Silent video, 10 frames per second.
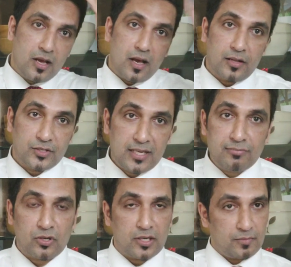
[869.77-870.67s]
At the same
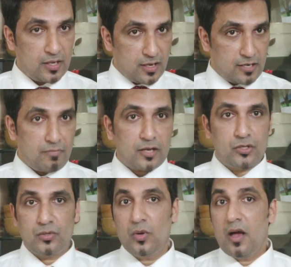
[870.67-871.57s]
time, it makes
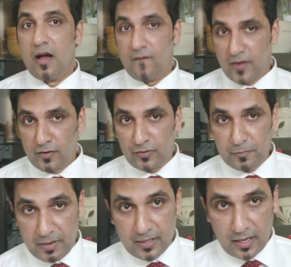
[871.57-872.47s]
you a wonderful
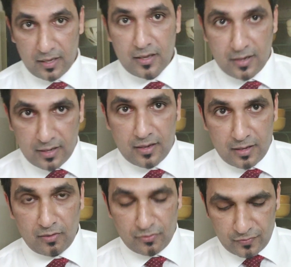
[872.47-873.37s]
speaker,
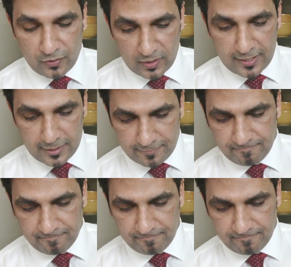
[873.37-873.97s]
if you learn it.